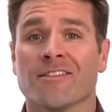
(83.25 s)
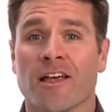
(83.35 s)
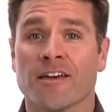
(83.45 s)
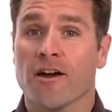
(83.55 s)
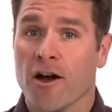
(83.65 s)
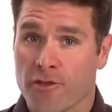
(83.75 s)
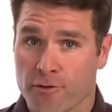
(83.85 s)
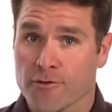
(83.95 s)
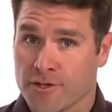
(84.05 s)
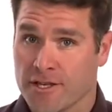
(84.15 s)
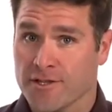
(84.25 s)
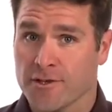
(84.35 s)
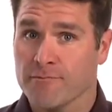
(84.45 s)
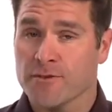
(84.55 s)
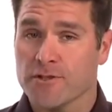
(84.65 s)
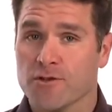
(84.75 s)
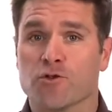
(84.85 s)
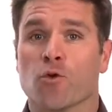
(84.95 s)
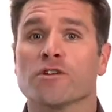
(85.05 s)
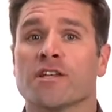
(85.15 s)
Unlike other systems,
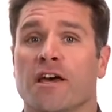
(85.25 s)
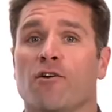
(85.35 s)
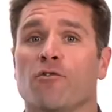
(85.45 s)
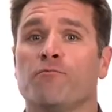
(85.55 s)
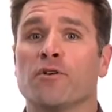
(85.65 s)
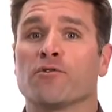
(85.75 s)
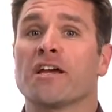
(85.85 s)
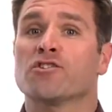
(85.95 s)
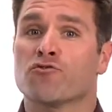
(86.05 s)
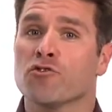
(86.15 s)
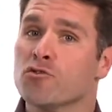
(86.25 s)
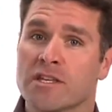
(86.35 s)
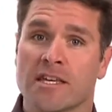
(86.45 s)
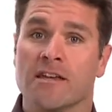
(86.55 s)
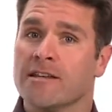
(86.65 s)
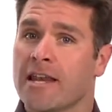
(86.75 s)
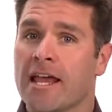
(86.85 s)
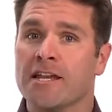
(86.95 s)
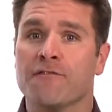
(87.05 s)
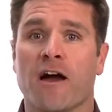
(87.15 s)
ShoreTel built a truly
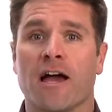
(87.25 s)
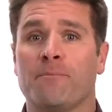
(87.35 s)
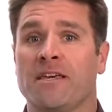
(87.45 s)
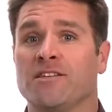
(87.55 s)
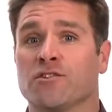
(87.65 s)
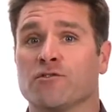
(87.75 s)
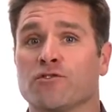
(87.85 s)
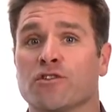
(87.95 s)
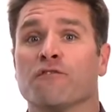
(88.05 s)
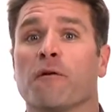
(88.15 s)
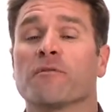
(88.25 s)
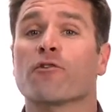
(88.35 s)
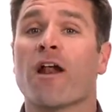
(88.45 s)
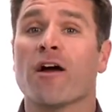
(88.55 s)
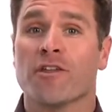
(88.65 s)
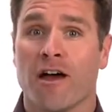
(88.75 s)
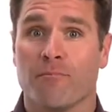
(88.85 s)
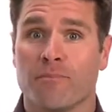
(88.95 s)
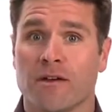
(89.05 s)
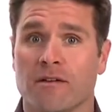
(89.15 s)
native IP solution from the ground
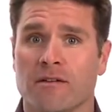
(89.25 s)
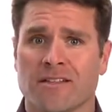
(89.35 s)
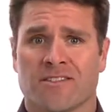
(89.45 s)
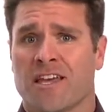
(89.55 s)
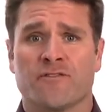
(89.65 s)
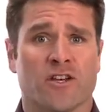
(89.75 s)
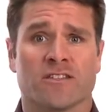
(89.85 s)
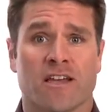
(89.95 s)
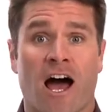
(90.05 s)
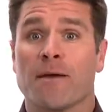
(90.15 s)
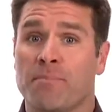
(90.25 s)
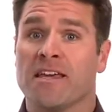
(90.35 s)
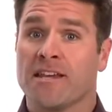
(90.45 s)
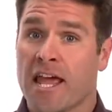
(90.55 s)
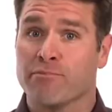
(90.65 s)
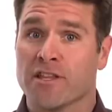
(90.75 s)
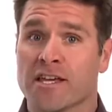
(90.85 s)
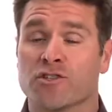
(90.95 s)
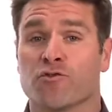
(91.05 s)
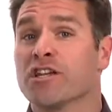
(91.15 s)
up, instead of just IP
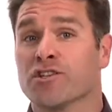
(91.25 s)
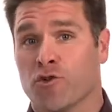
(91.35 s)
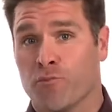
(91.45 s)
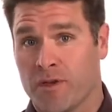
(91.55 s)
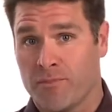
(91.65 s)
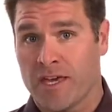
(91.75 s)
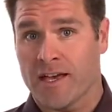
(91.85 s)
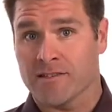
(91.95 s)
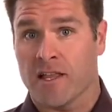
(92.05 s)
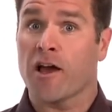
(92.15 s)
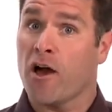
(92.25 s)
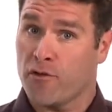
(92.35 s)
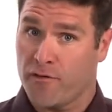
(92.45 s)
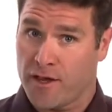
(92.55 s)
enabling a traditional PBX like other